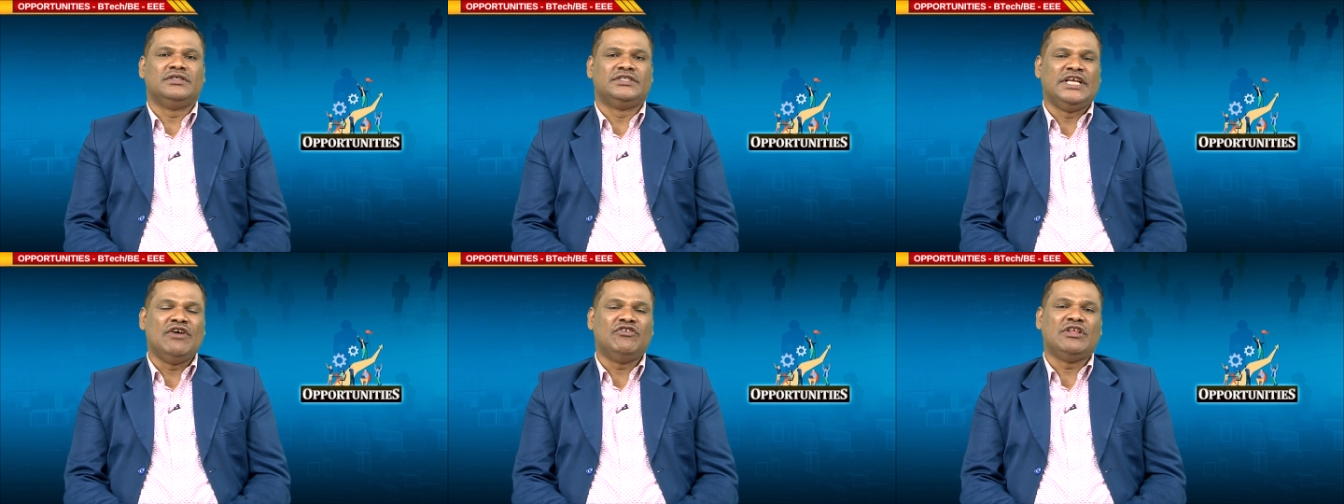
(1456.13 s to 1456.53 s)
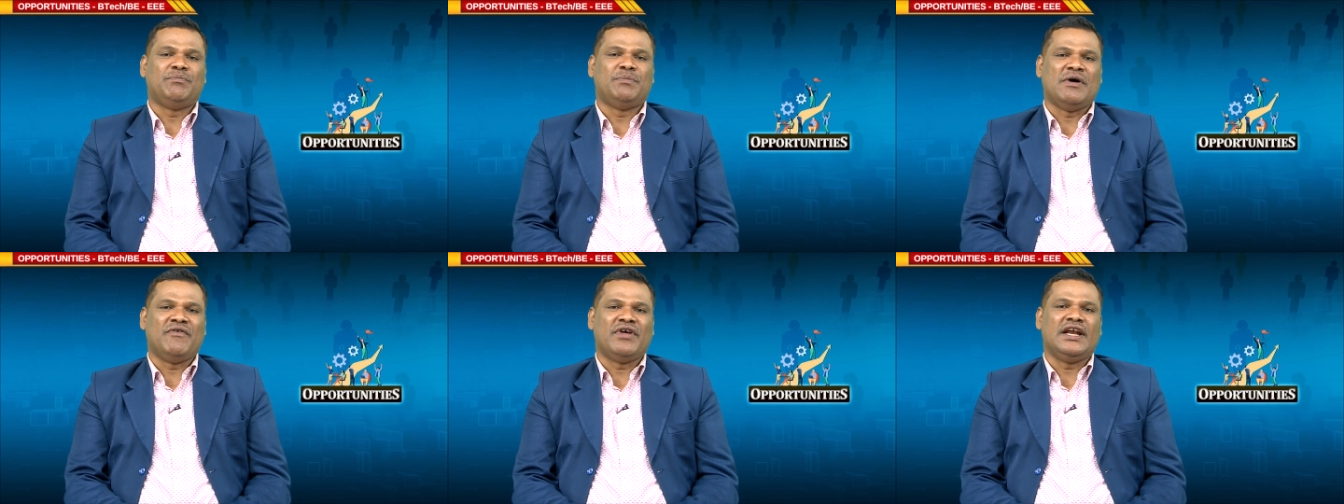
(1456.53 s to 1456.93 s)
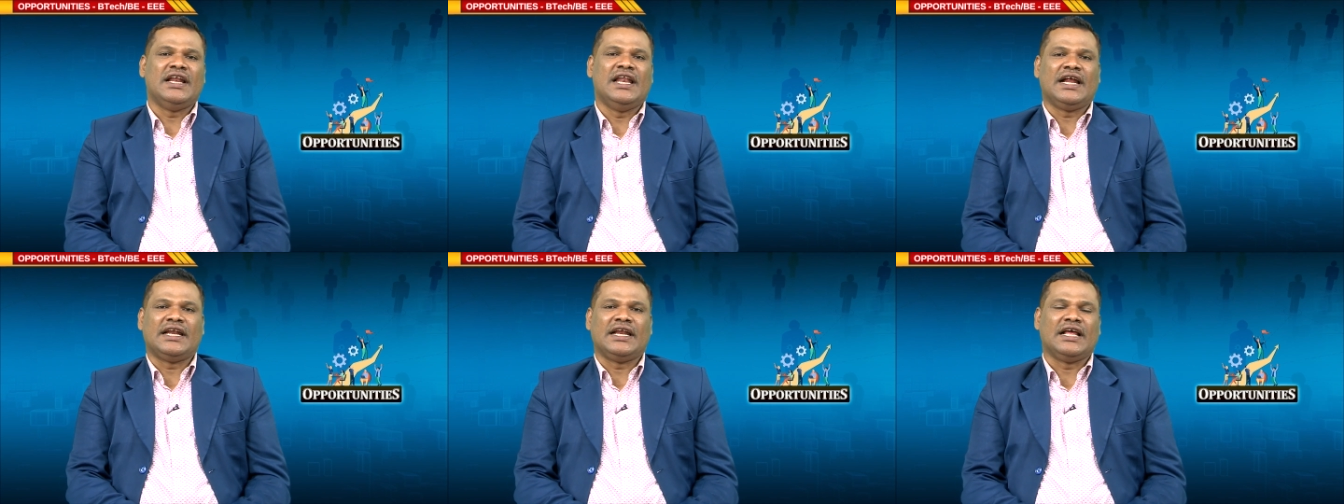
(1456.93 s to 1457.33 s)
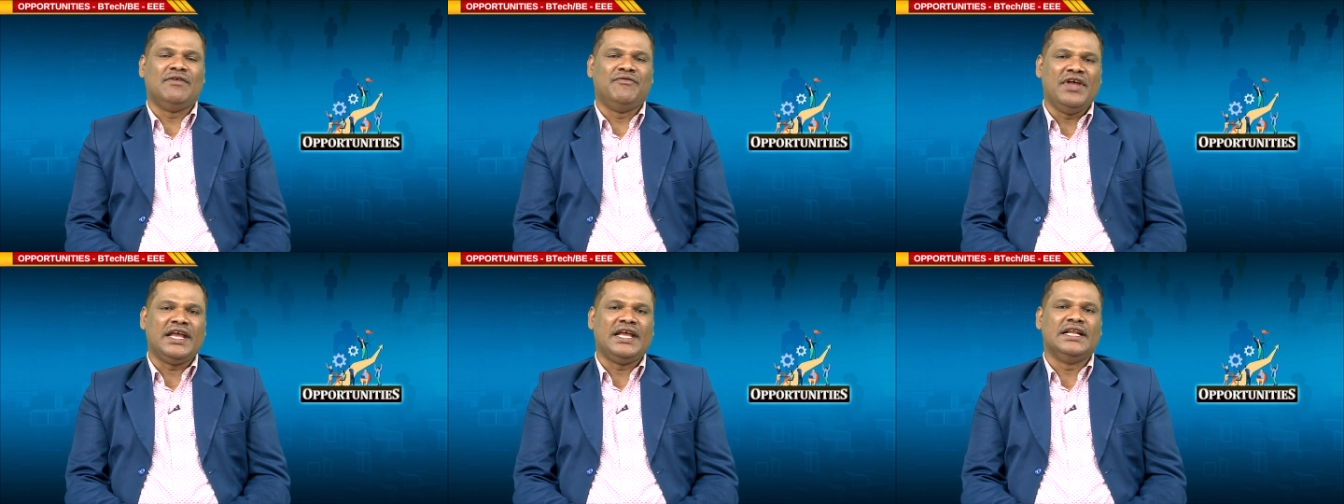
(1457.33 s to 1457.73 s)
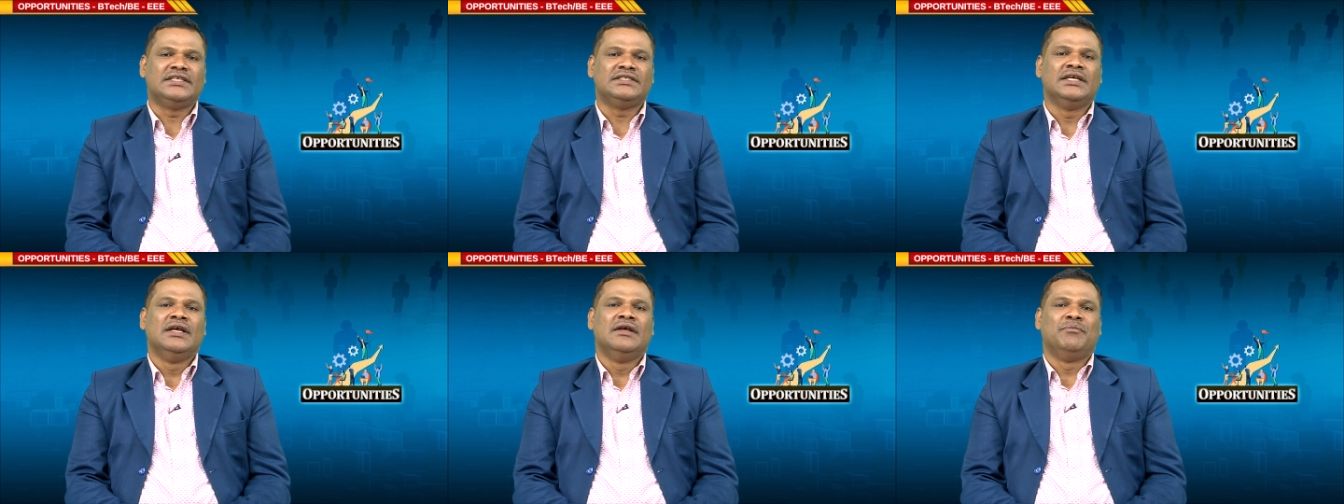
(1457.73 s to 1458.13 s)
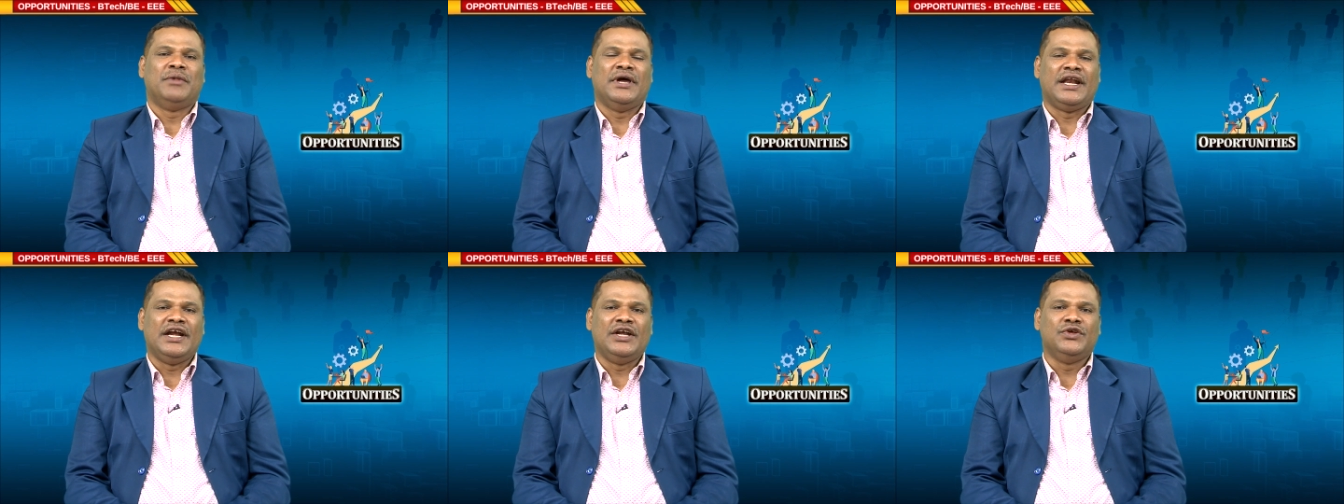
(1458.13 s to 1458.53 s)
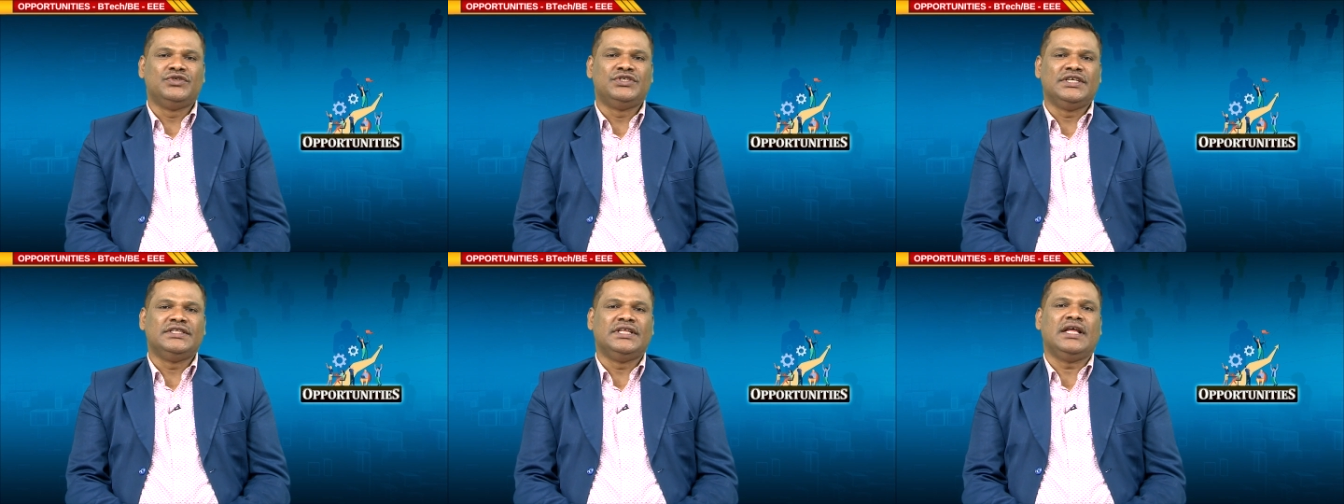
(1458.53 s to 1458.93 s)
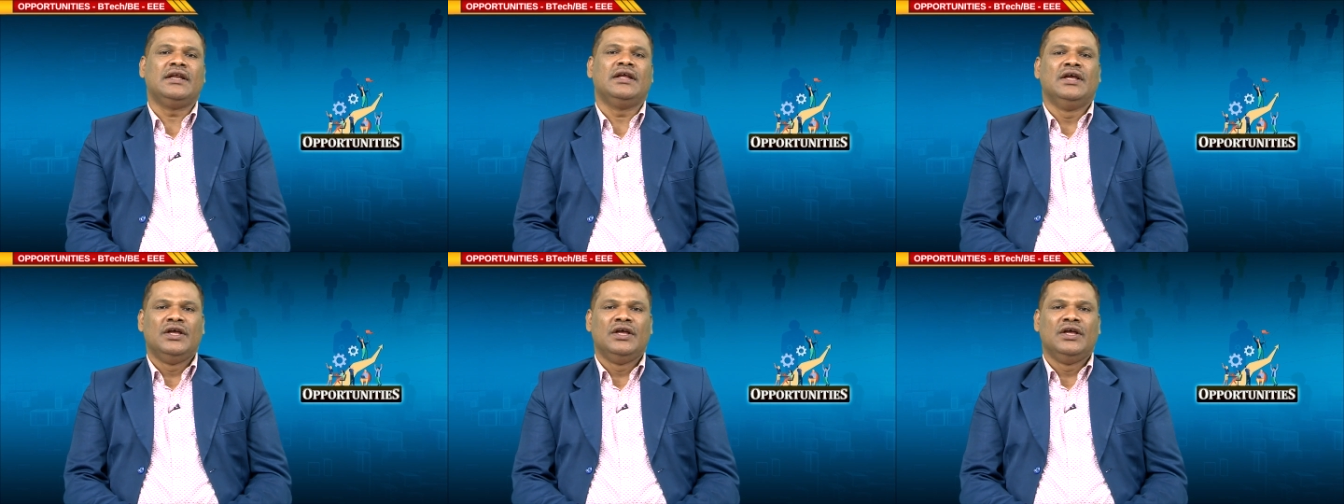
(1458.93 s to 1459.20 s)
save the power in electrical vehicles by reducing their